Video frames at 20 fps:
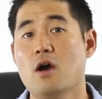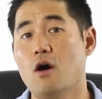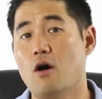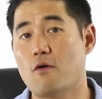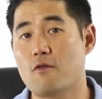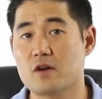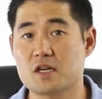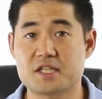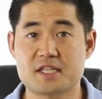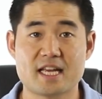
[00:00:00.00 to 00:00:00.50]

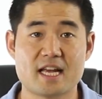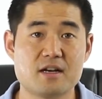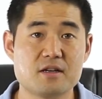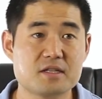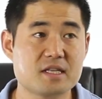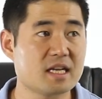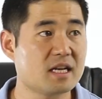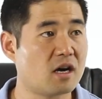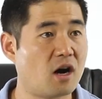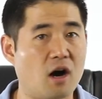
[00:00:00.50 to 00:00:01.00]
over
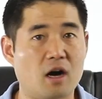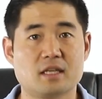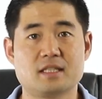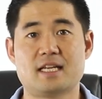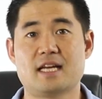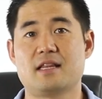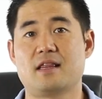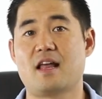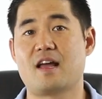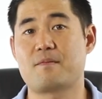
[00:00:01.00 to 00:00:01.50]
salesy
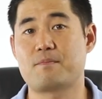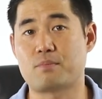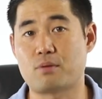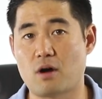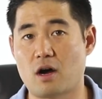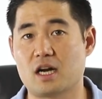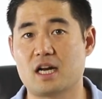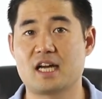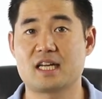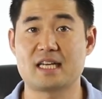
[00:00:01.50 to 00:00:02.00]
content like
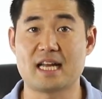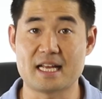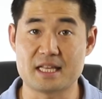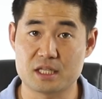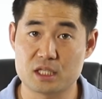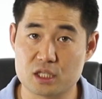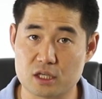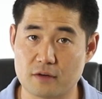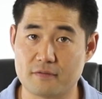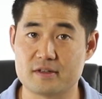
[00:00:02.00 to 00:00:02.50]
product and
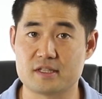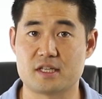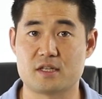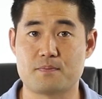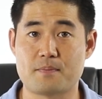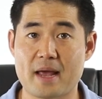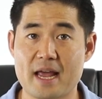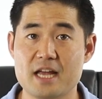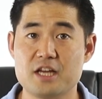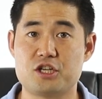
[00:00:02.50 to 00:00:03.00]
services
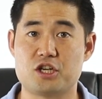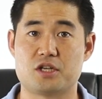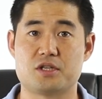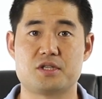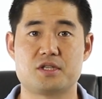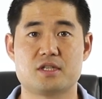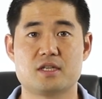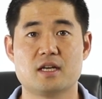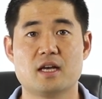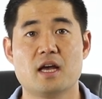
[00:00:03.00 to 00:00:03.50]

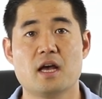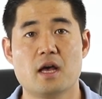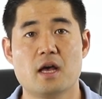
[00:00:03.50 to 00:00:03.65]
pages.